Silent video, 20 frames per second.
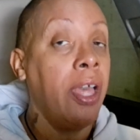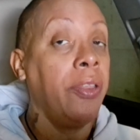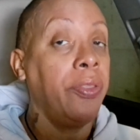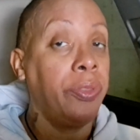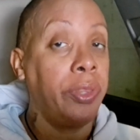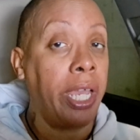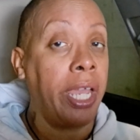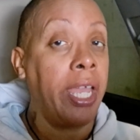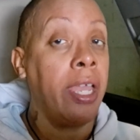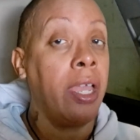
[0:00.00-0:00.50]

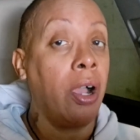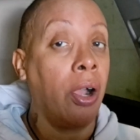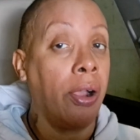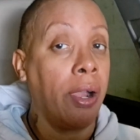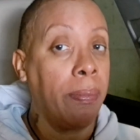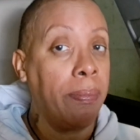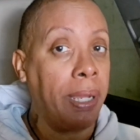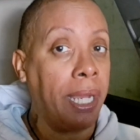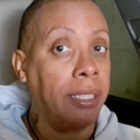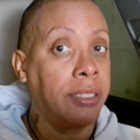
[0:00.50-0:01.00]
They
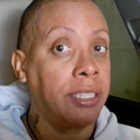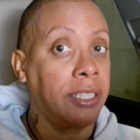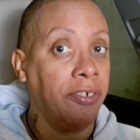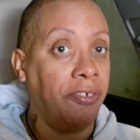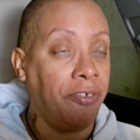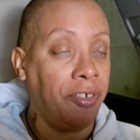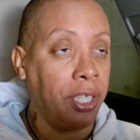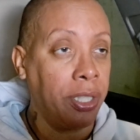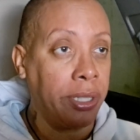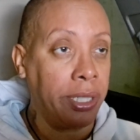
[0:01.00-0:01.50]
are about to
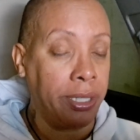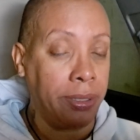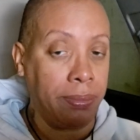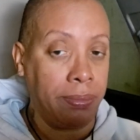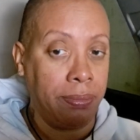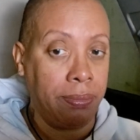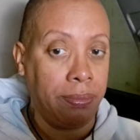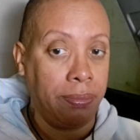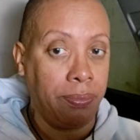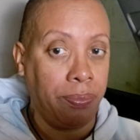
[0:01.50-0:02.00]
feel it.
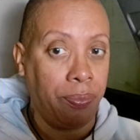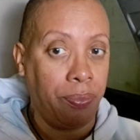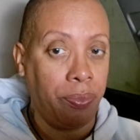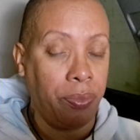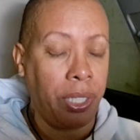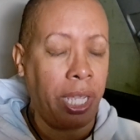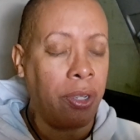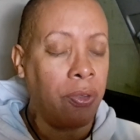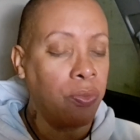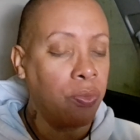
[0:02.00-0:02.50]

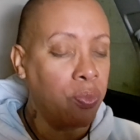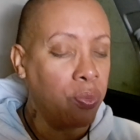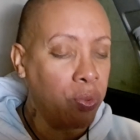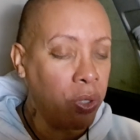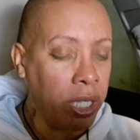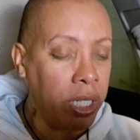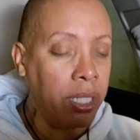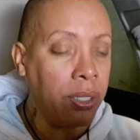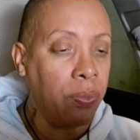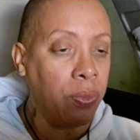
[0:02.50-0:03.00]
They
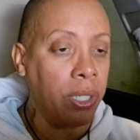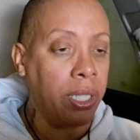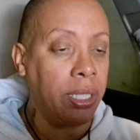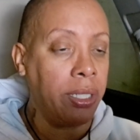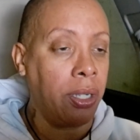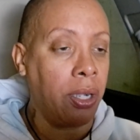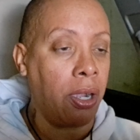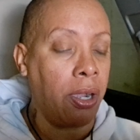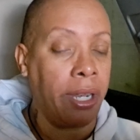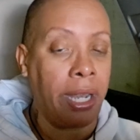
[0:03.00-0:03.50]
really,
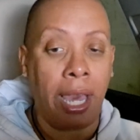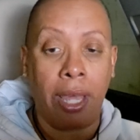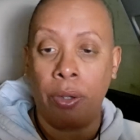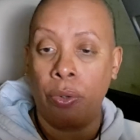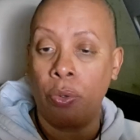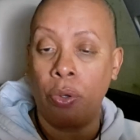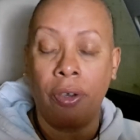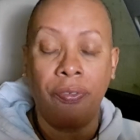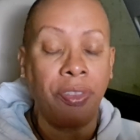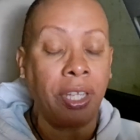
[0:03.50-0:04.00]
really are. And I
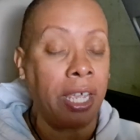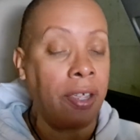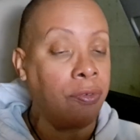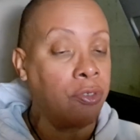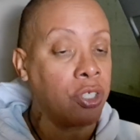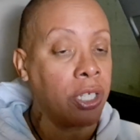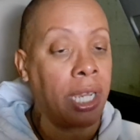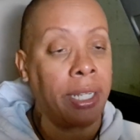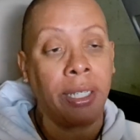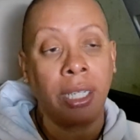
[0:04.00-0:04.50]
don't know if they've
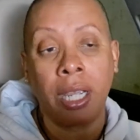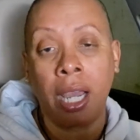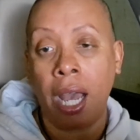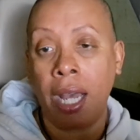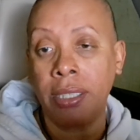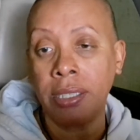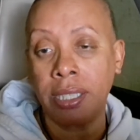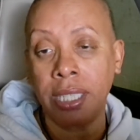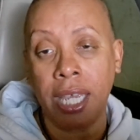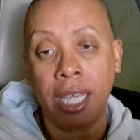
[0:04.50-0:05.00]
tried to
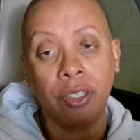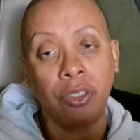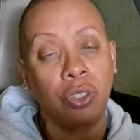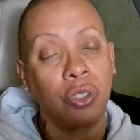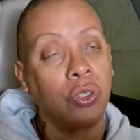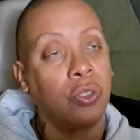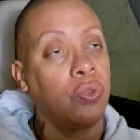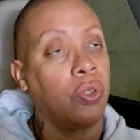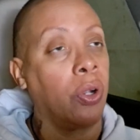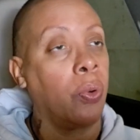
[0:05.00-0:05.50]
contact
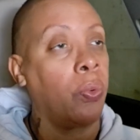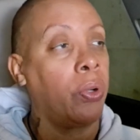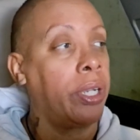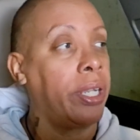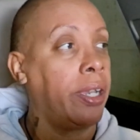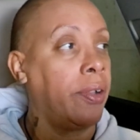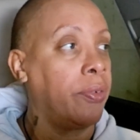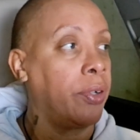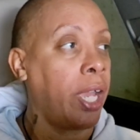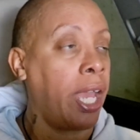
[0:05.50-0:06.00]
you or
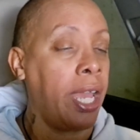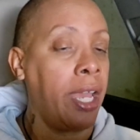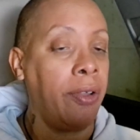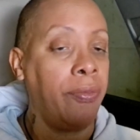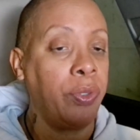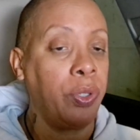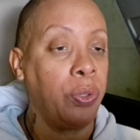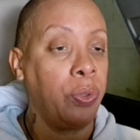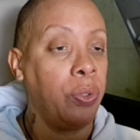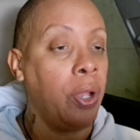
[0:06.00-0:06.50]
whatever
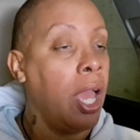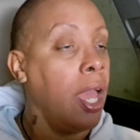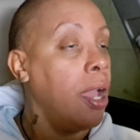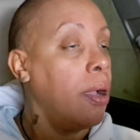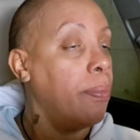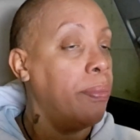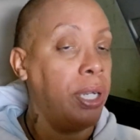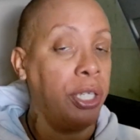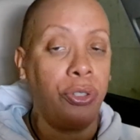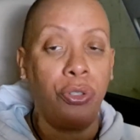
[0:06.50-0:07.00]
have you,
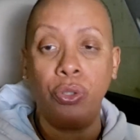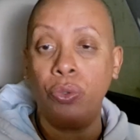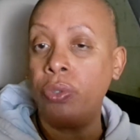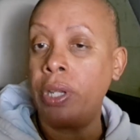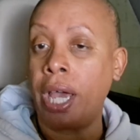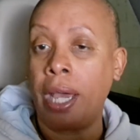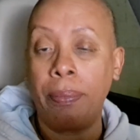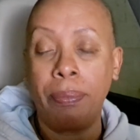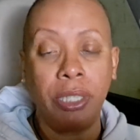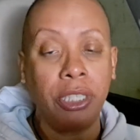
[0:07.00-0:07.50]
but do
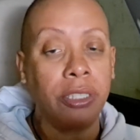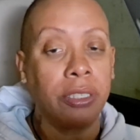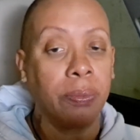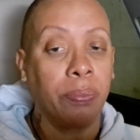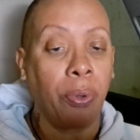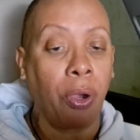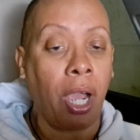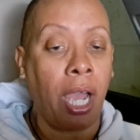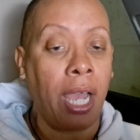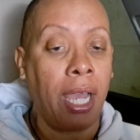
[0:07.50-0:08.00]
not be
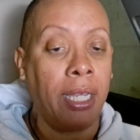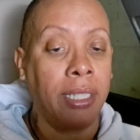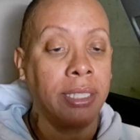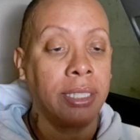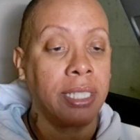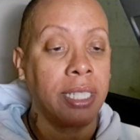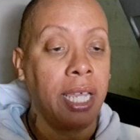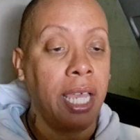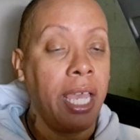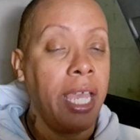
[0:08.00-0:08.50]

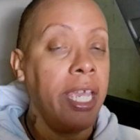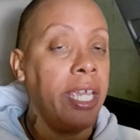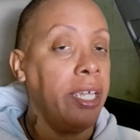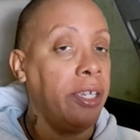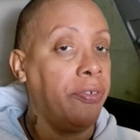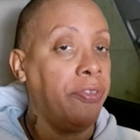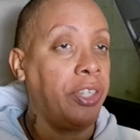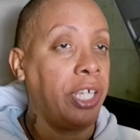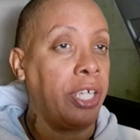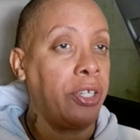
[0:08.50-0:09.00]
surprised
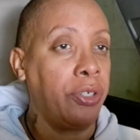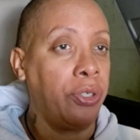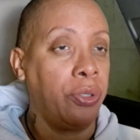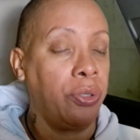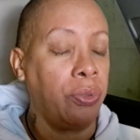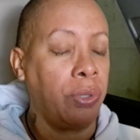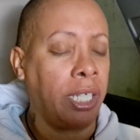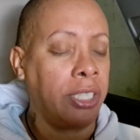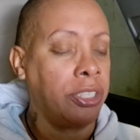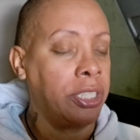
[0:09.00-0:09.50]
if they
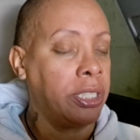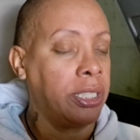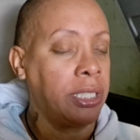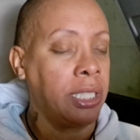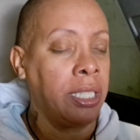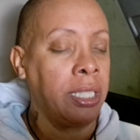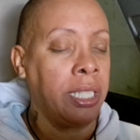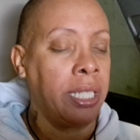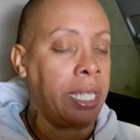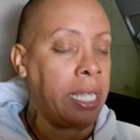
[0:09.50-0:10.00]
do. I just
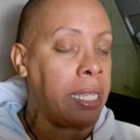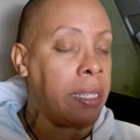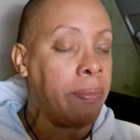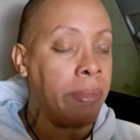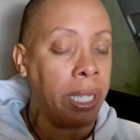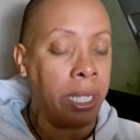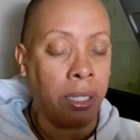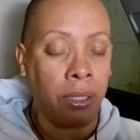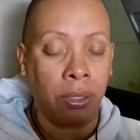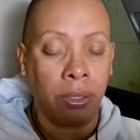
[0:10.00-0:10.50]
seen an
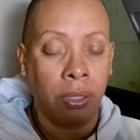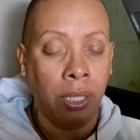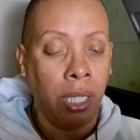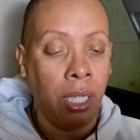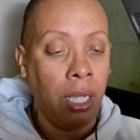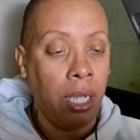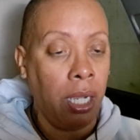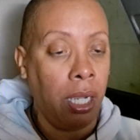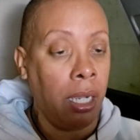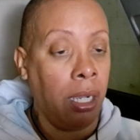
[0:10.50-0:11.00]
email
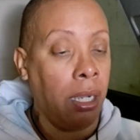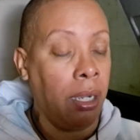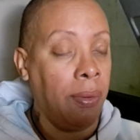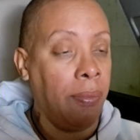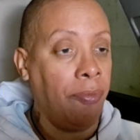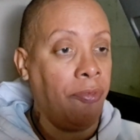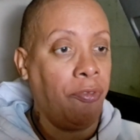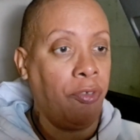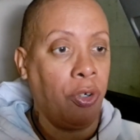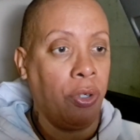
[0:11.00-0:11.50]

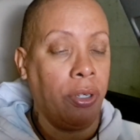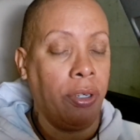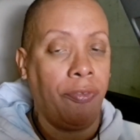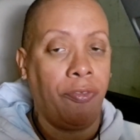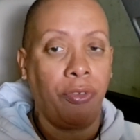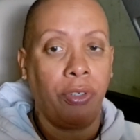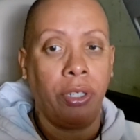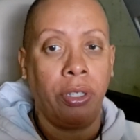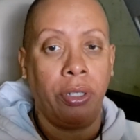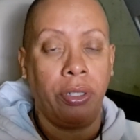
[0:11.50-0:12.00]
for
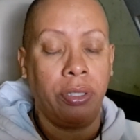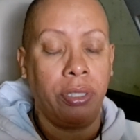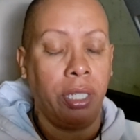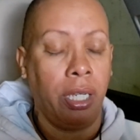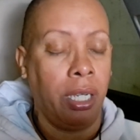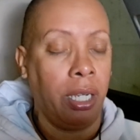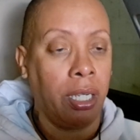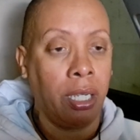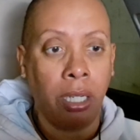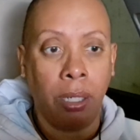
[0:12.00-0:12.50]
you
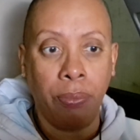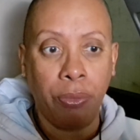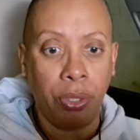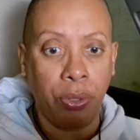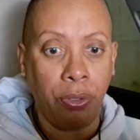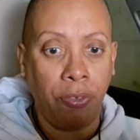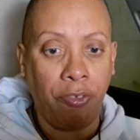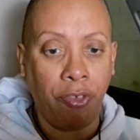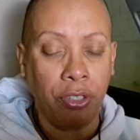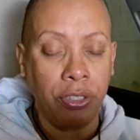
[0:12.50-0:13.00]
come
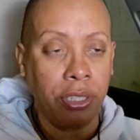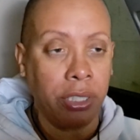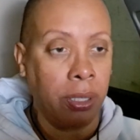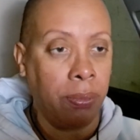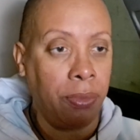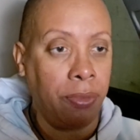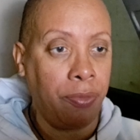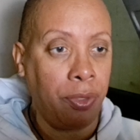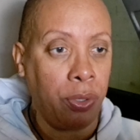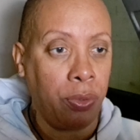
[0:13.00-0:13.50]
through for
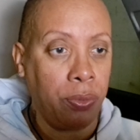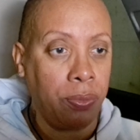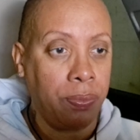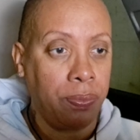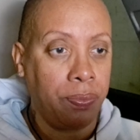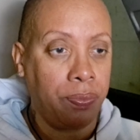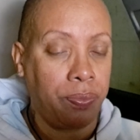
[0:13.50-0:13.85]
some of you.